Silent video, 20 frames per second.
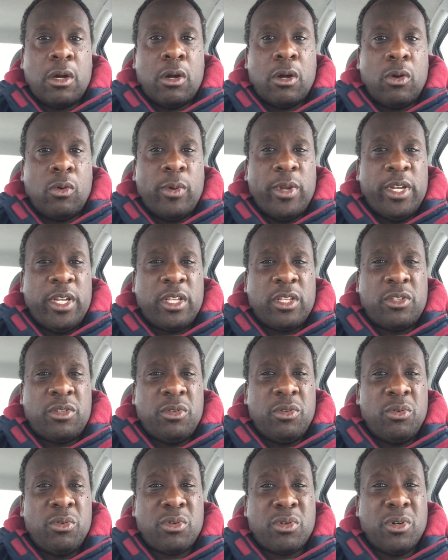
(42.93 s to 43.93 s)
or winning
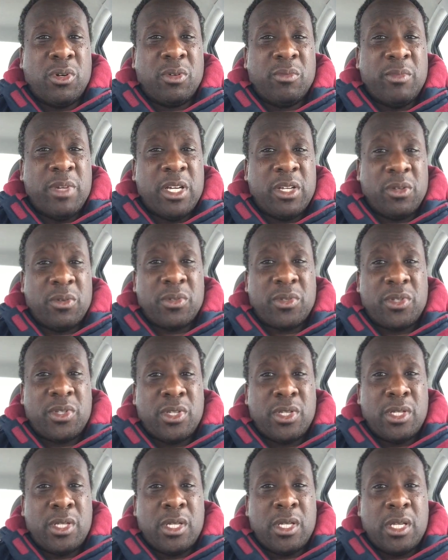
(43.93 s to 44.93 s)
two gold
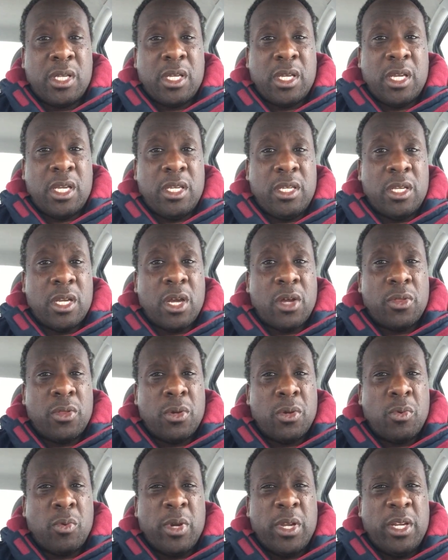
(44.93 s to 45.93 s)
medals, and the
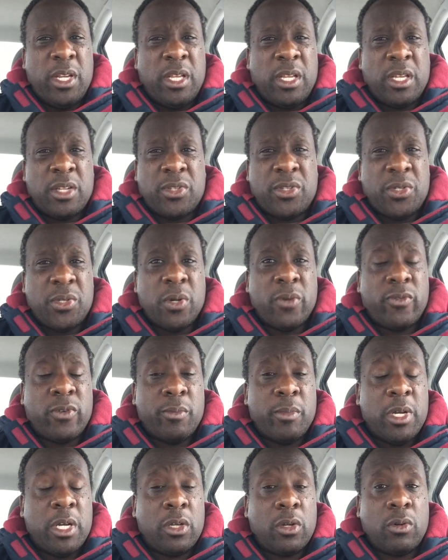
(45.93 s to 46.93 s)
other winning a silver
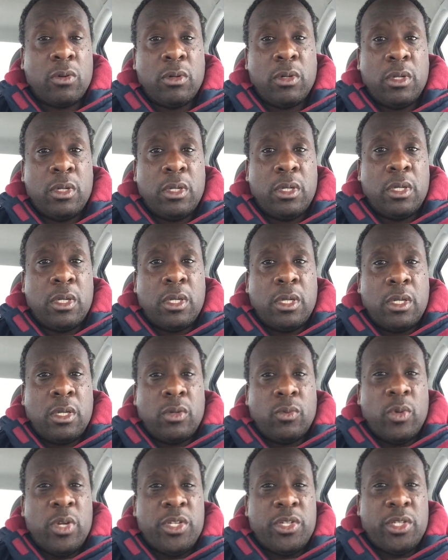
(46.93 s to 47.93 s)
medal
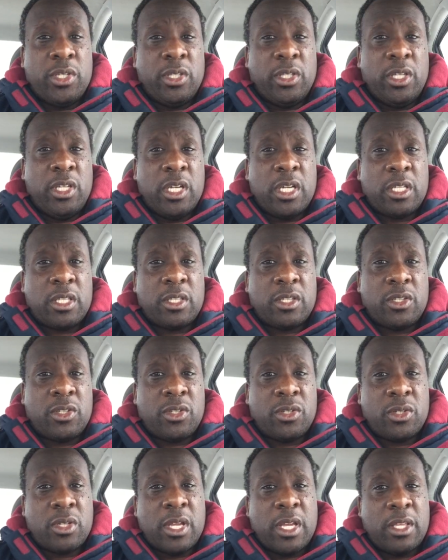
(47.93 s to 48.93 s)
recently at
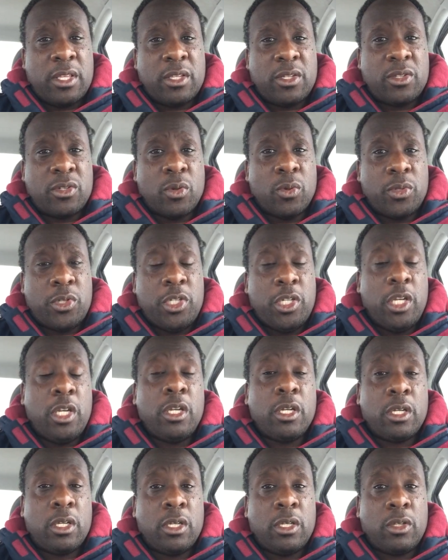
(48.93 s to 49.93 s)

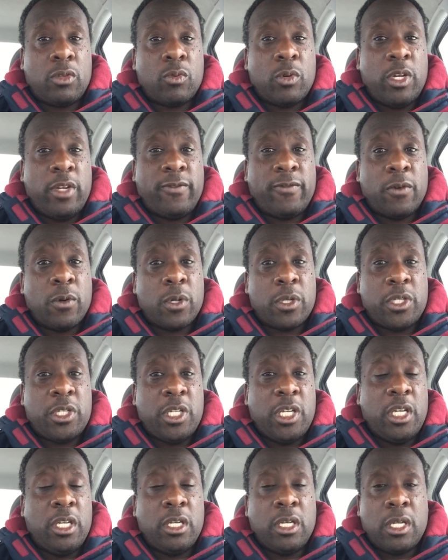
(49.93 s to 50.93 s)
Sochi
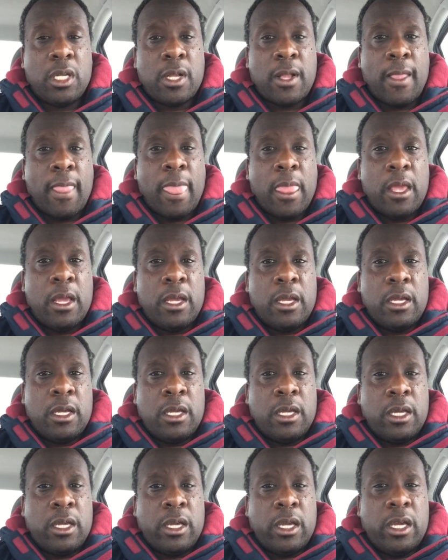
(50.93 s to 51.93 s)
2014.
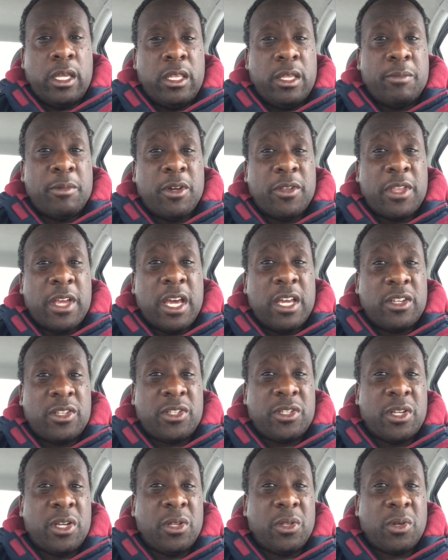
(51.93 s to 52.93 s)
And they both had a
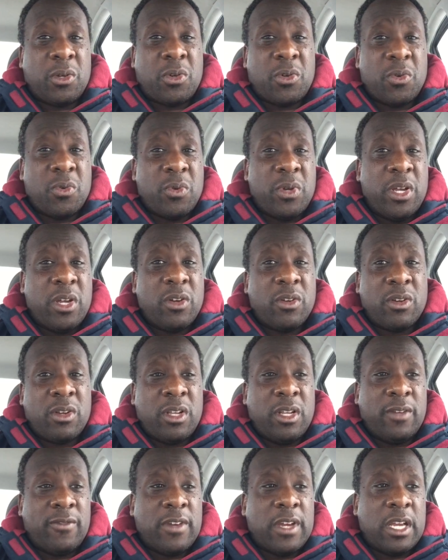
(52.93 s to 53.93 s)
stellar career
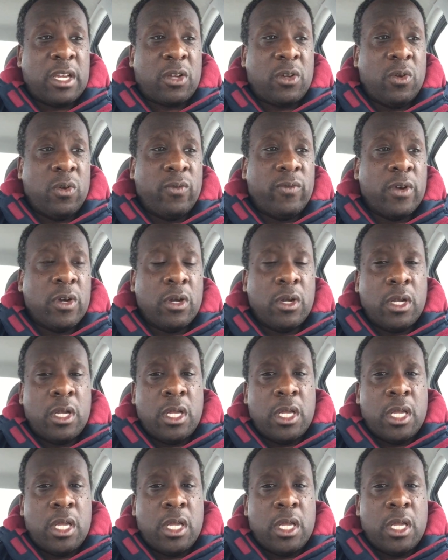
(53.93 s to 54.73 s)
in Vancouver.